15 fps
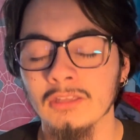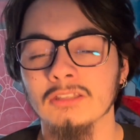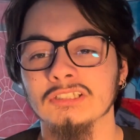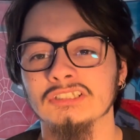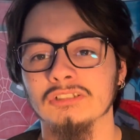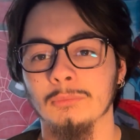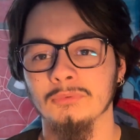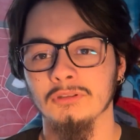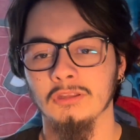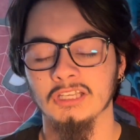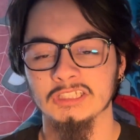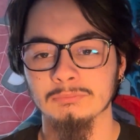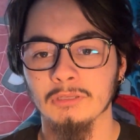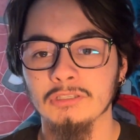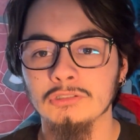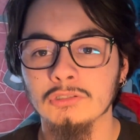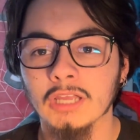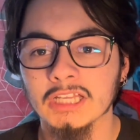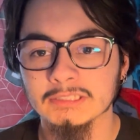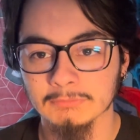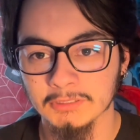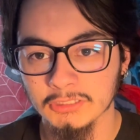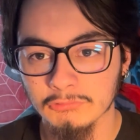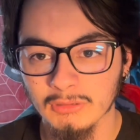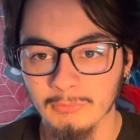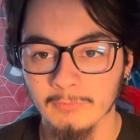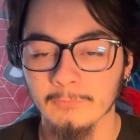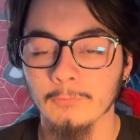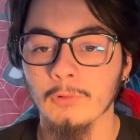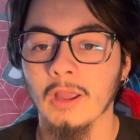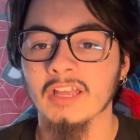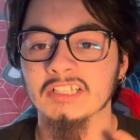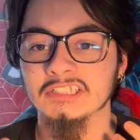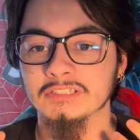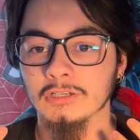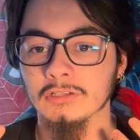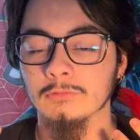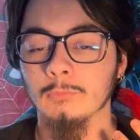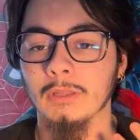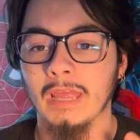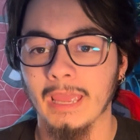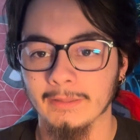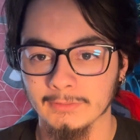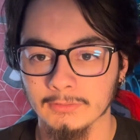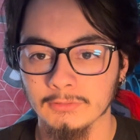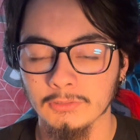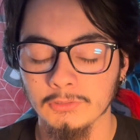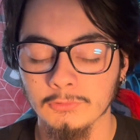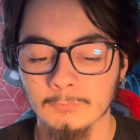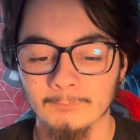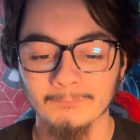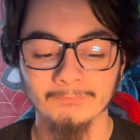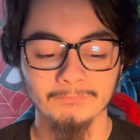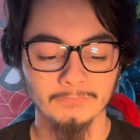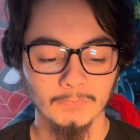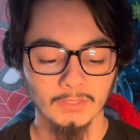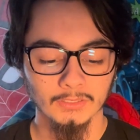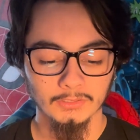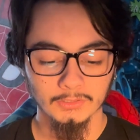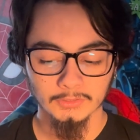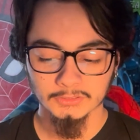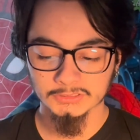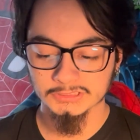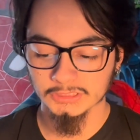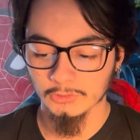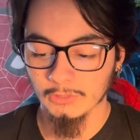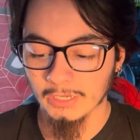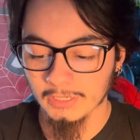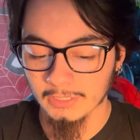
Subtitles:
So I'm going to explain to you guys really quick before I start what I have to do. So